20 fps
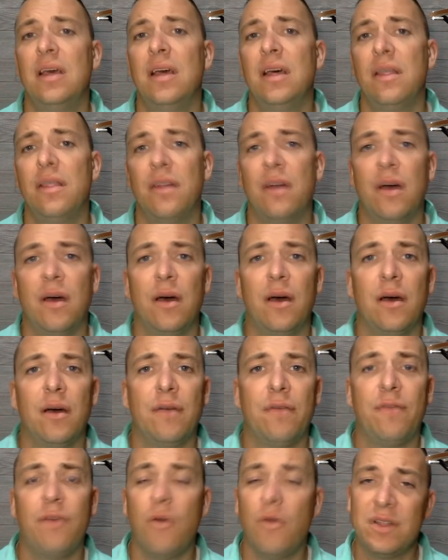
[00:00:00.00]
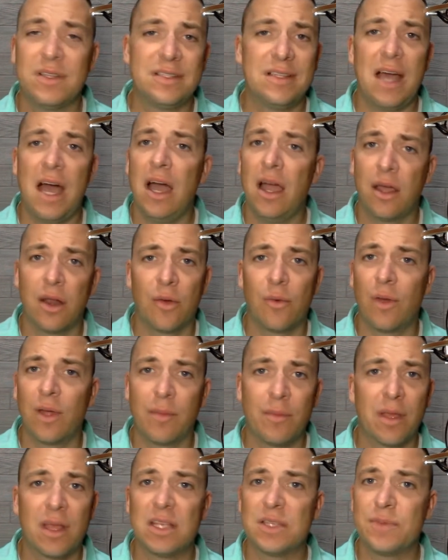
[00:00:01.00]
The phone is not going to
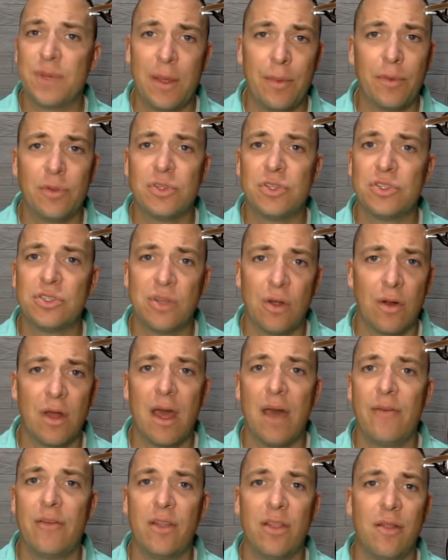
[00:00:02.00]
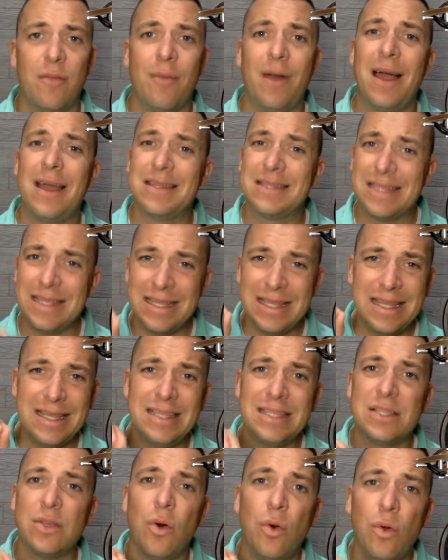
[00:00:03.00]
ring because people just don't have it in their minds. It
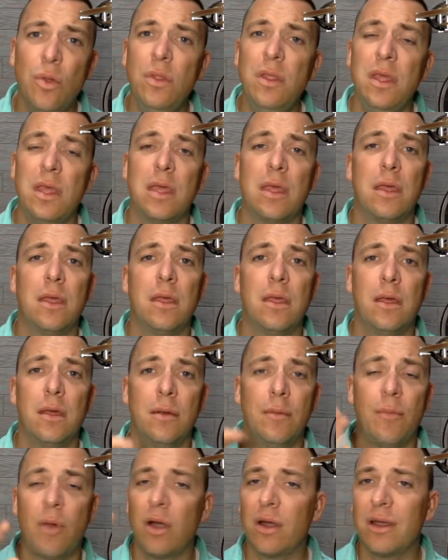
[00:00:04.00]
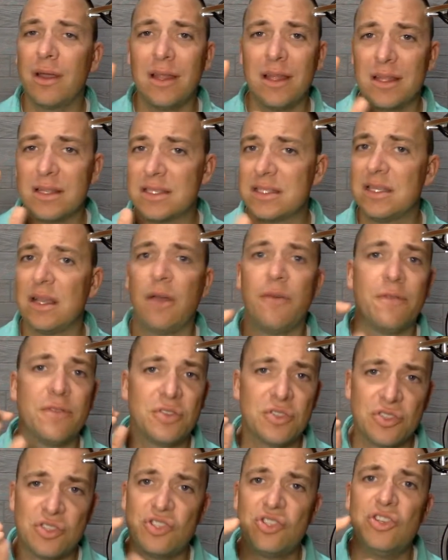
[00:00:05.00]
is only. Marketing itself
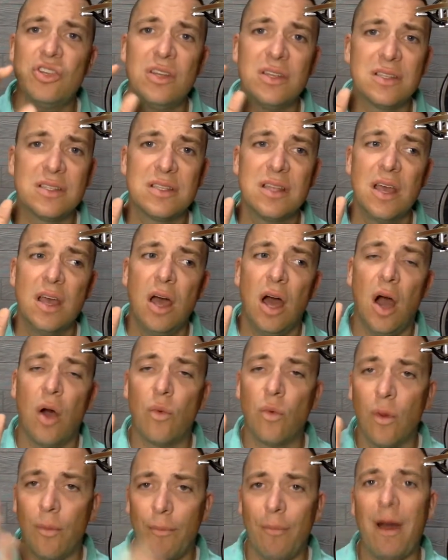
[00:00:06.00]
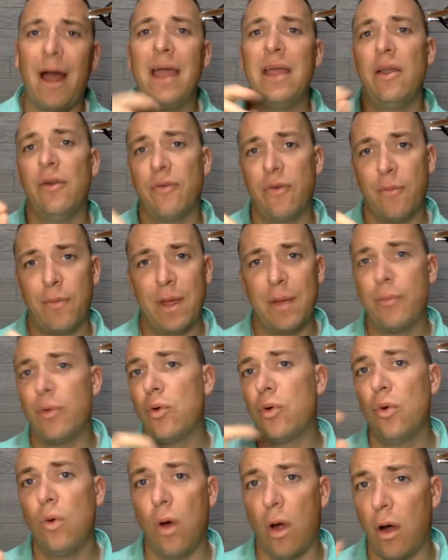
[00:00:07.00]
is just a reminder for people
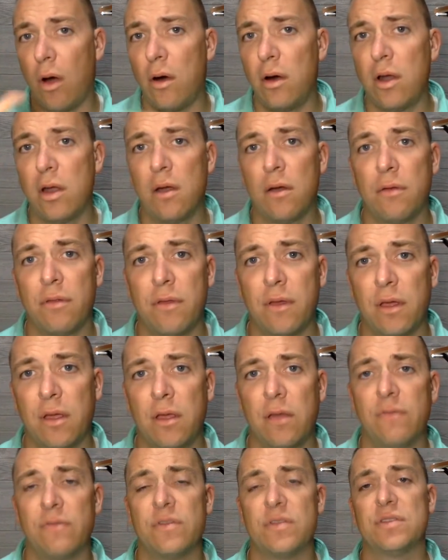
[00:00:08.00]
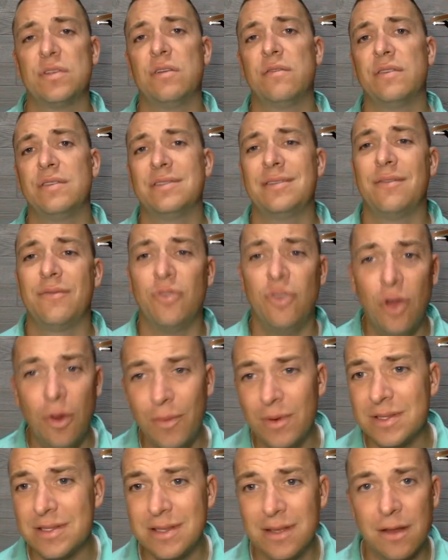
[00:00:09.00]
who already are thinking of the service. And if
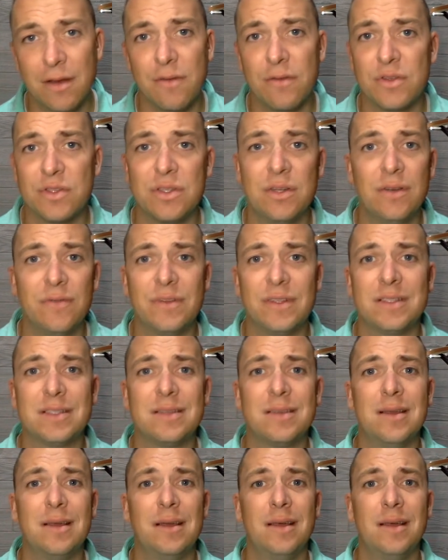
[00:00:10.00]
nobody's thinking of the service,